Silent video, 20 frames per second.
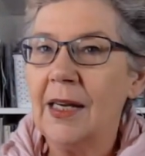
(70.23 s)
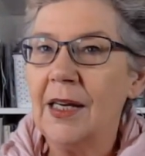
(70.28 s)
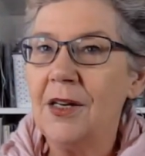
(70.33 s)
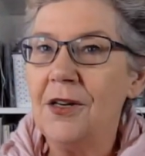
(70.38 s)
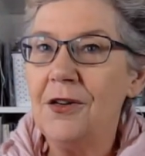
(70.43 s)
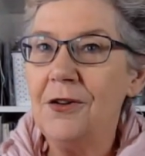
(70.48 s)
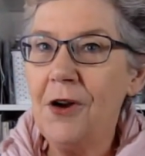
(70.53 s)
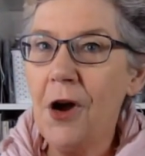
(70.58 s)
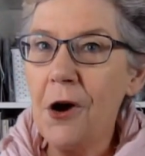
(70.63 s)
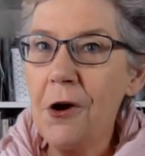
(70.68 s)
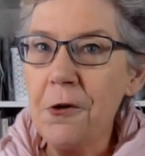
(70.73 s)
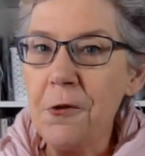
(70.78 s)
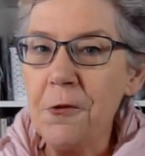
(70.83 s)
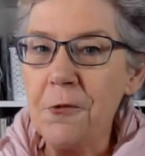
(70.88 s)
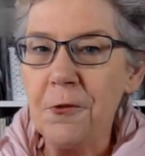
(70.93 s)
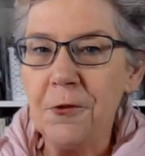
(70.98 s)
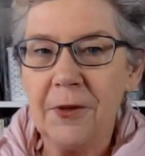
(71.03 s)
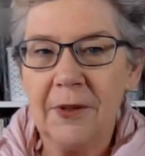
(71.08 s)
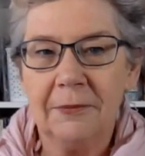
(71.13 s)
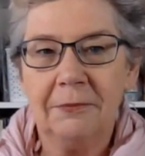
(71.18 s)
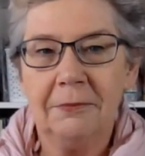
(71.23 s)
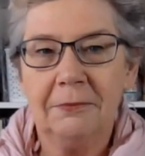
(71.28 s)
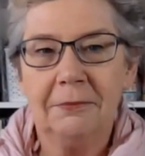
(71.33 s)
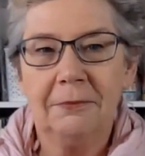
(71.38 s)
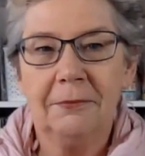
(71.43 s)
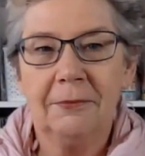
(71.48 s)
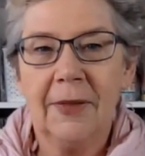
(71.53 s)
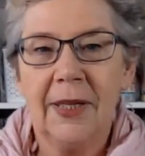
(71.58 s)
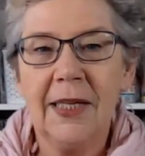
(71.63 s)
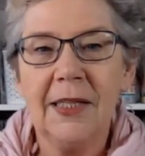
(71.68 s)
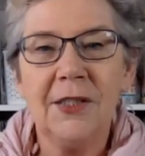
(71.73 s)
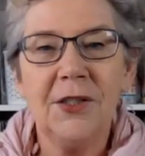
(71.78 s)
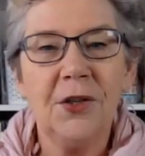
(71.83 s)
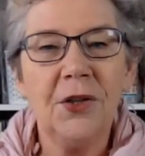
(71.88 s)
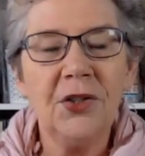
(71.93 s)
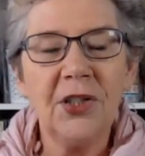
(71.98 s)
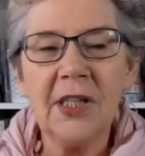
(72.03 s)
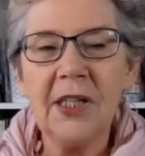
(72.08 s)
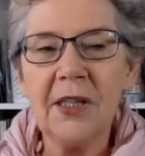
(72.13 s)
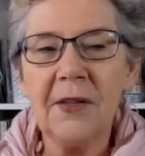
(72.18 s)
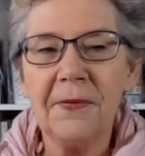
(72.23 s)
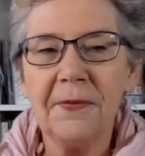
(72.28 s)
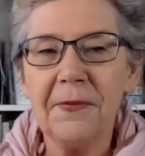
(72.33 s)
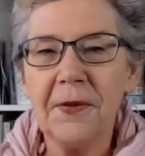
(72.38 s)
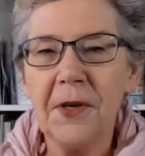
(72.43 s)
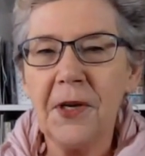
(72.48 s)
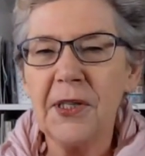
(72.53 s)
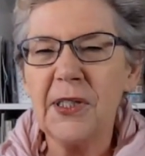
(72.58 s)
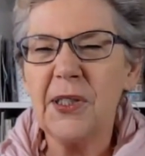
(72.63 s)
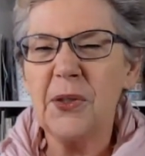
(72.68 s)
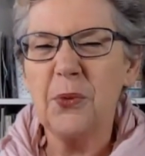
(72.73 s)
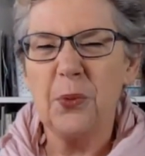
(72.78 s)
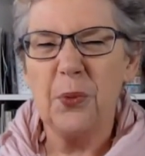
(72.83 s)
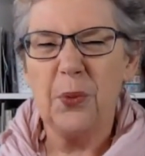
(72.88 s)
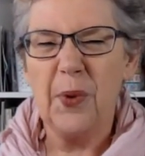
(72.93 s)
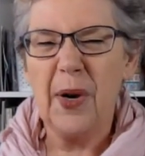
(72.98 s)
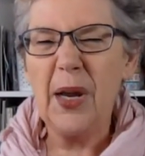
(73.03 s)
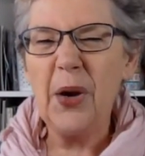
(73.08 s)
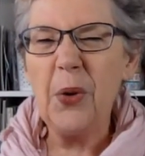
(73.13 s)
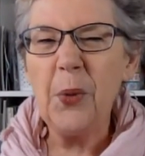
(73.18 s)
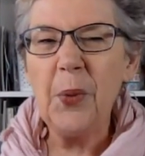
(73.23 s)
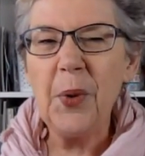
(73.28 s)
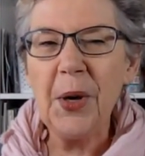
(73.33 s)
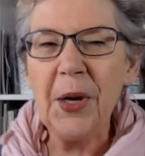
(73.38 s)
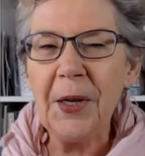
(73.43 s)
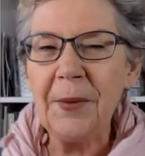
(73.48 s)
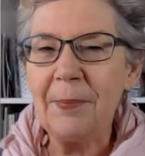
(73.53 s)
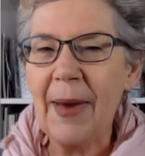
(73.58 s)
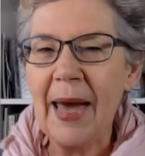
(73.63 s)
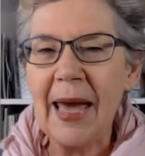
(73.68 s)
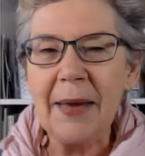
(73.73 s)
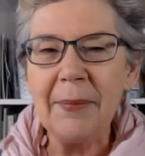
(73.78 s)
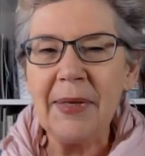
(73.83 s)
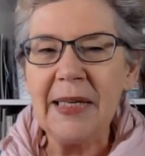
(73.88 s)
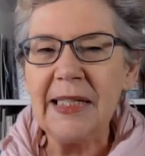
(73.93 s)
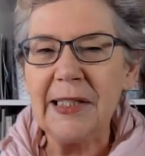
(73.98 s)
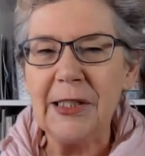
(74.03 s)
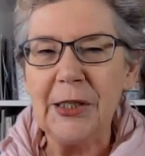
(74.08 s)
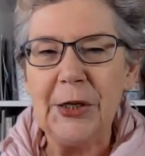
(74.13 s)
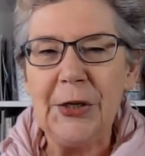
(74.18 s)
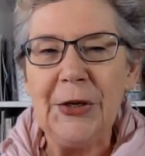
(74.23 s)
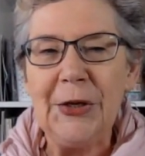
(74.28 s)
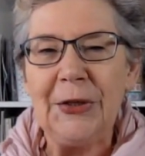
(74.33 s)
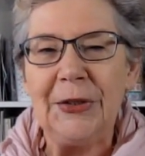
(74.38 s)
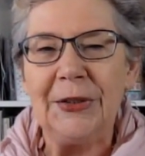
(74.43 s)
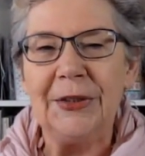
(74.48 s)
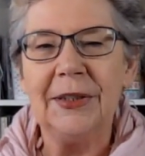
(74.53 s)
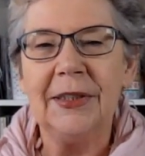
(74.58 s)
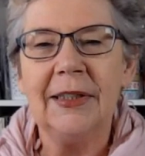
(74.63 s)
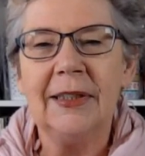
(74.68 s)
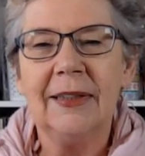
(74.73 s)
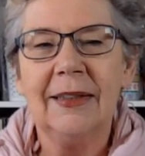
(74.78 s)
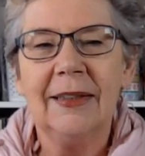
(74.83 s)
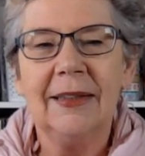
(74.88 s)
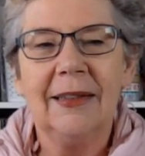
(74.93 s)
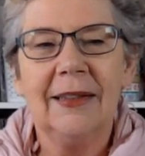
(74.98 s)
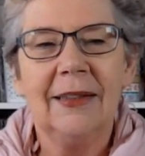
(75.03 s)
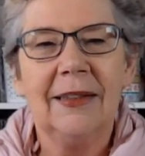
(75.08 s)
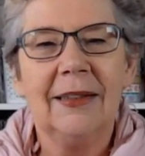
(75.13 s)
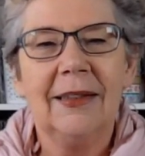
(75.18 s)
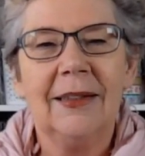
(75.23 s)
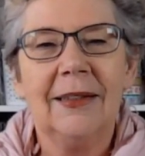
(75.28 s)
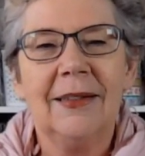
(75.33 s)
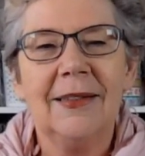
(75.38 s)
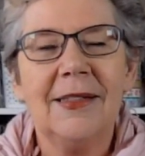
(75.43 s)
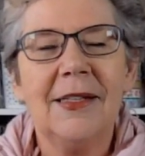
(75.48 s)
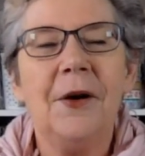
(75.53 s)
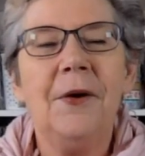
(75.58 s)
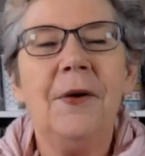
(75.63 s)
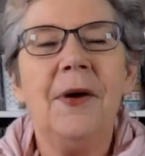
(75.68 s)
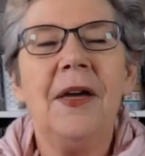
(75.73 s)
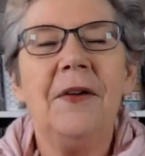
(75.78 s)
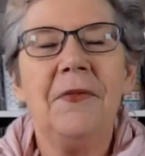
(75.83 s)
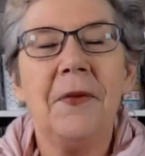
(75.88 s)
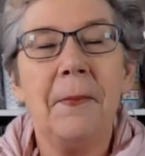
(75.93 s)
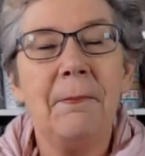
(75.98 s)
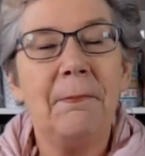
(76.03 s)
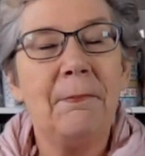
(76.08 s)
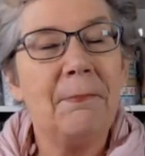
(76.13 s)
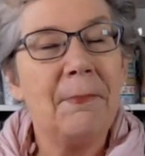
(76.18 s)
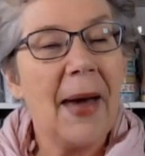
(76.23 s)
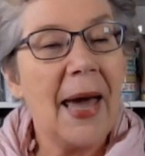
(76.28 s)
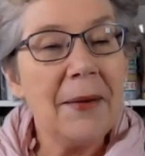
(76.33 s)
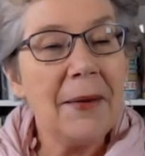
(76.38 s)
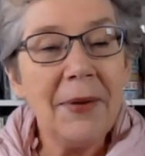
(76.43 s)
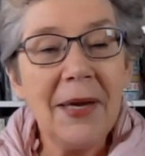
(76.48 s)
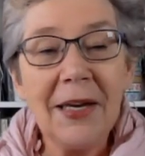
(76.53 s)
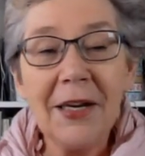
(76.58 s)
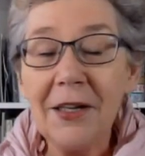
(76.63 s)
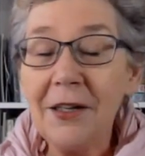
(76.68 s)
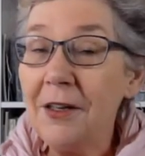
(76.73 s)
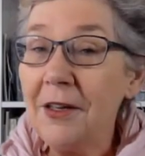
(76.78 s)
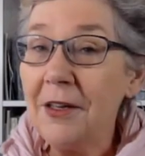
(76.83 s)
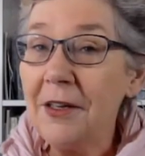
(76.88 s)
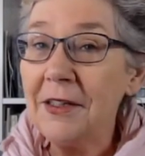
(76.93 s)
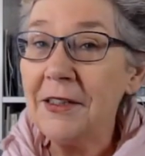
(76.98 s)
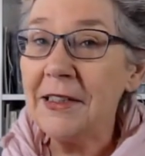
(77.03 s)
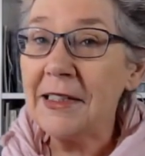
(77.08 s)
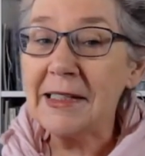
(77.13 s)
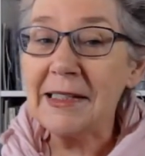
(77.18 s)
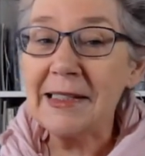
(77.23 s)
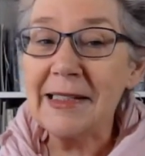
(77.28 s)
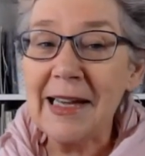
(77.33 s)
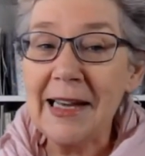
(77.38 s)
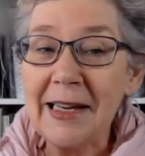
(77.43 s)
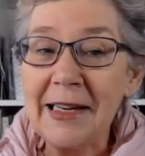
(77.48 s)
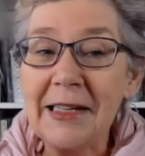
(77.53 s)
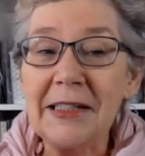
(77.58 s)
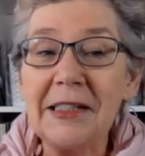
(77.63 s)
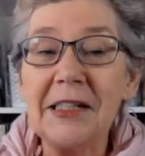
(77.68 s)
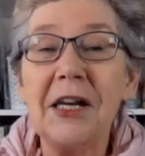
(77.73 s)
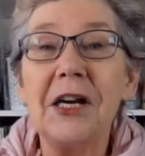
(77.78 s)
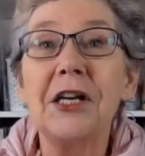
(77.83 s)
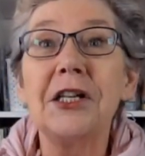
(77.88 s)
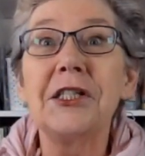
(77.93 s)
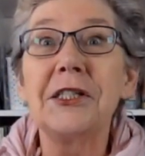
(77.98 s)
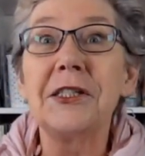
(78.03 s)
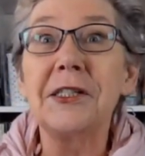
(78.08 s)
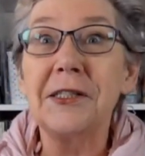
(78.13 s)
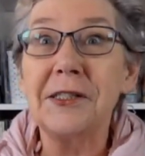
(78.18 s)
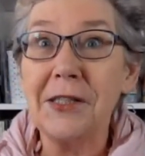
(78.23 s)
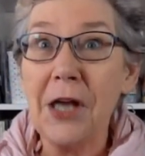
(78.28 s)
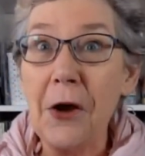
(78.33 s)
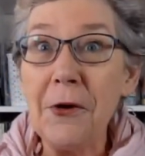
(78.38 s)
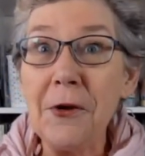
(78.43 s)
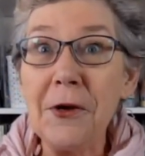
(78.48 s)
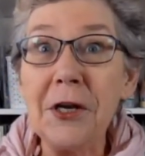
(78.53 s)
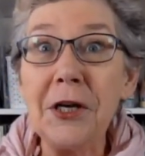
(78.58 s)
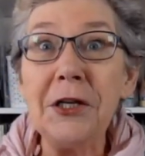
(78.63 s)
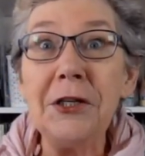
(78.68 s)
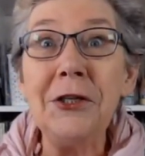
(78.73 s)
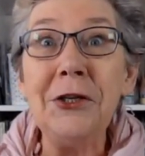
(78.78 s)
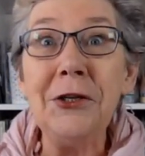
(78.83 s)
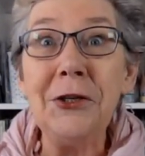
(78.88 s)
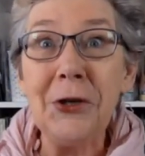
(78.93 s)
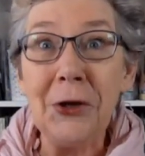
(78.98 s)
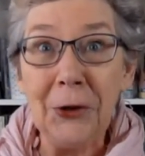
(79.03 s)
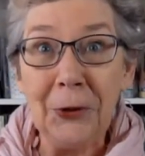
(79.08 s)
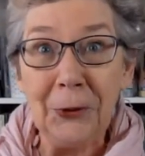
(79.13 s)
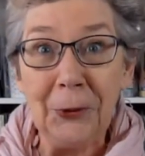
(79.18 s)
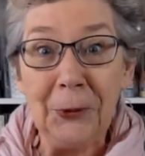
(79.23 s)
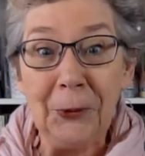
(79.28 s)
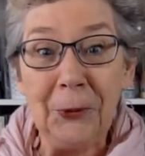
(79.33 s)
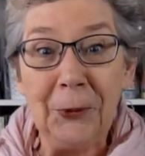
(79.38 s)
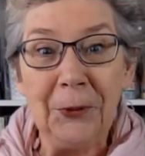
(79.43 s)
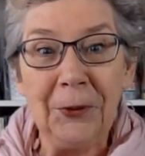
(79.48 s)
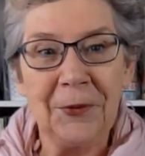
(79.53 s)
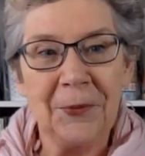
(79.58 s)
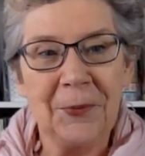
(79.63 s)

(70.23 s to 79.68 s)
No. It's usually the first real word babies learn. So if a baby can learn to say it, so can you.